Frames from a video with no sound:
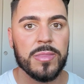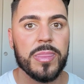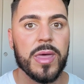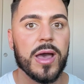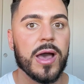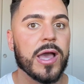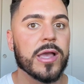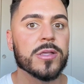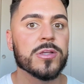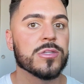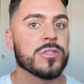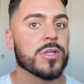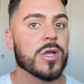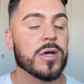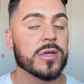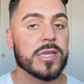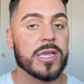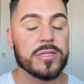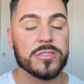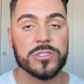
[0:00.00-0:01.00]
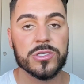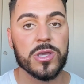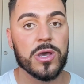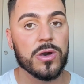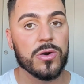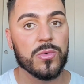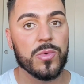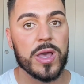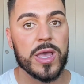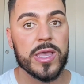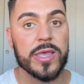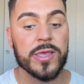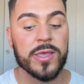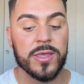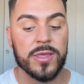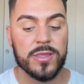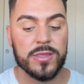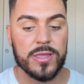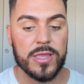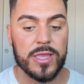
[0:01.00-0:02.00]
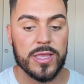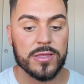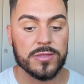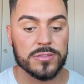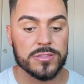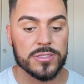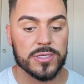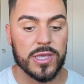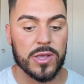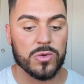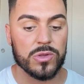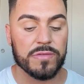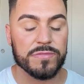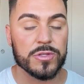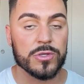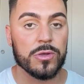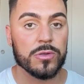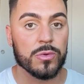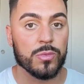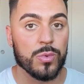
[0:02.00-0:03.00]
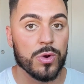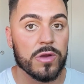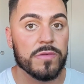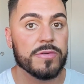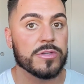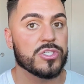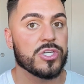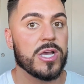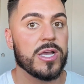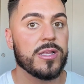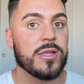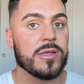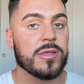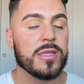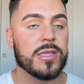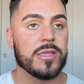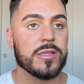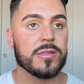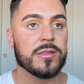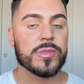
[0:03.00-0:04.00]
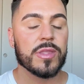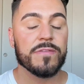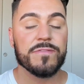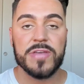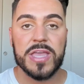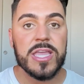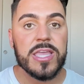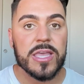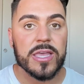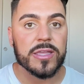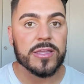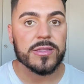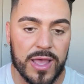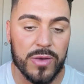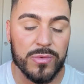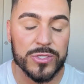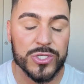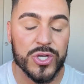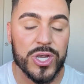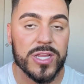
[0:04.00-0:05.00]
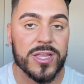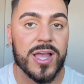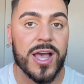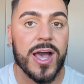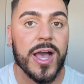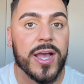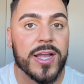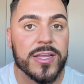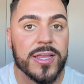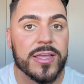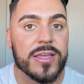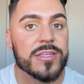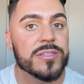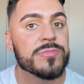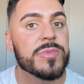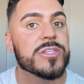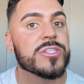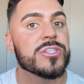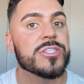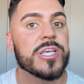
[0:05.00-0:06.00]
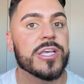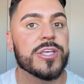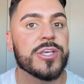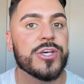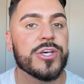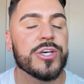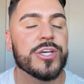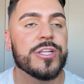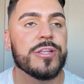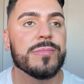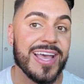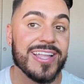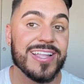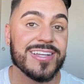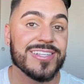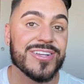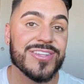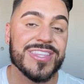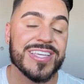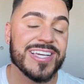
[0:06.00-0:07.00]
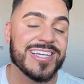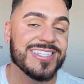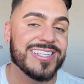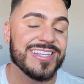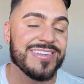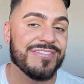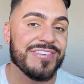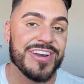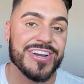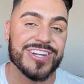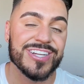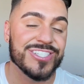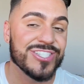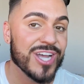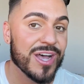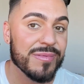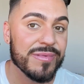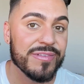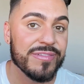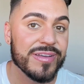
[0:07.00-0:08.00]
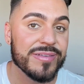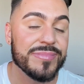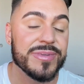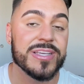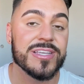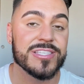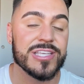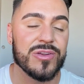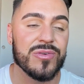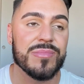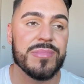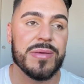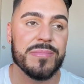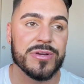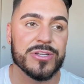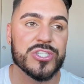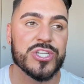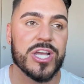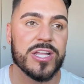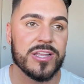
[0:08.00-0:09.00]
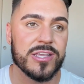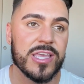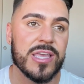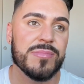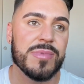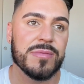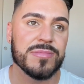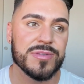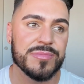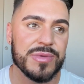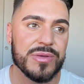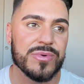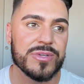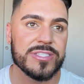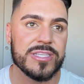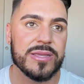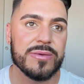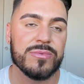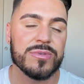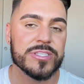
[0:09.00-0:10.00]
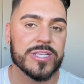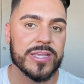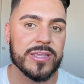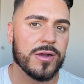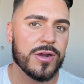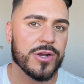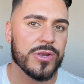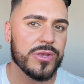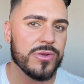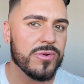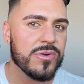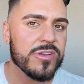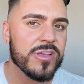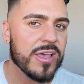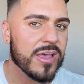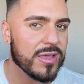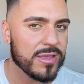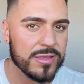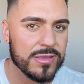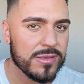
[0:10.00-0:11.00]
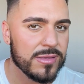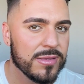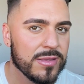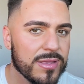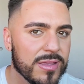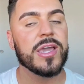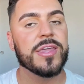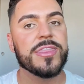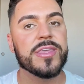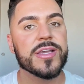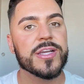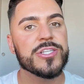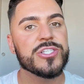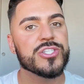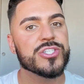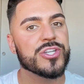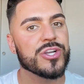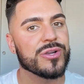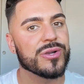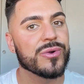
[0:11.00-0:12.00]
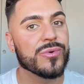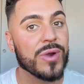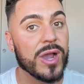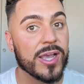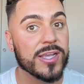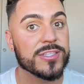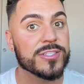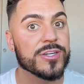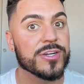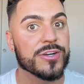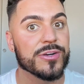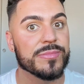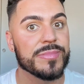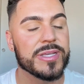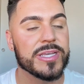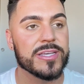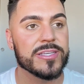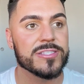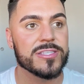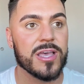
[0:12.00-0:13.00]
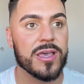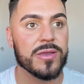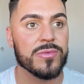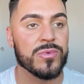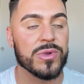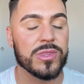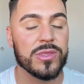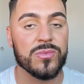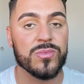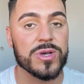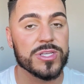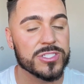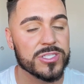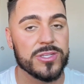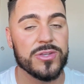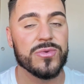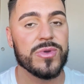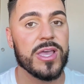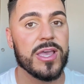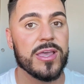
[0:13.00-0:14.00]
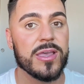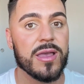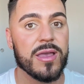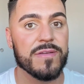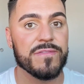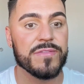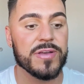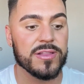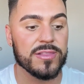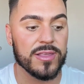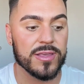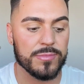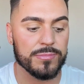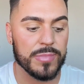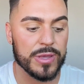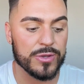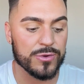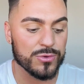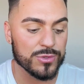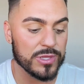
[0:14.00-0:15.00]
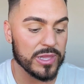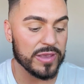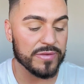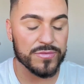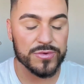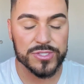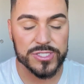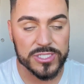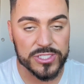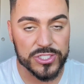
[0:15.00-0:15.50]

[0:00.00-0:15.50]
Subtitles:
that I could not get to go away, and I would have to go to work for China and fake it. I would try and hide it as much as I could, and I don't think I did a very good job of it, because I remember China came up to me one day and was like, "Are you okay?" I think I just started crying to her because I really wasn't okay. I felt like my whole life was in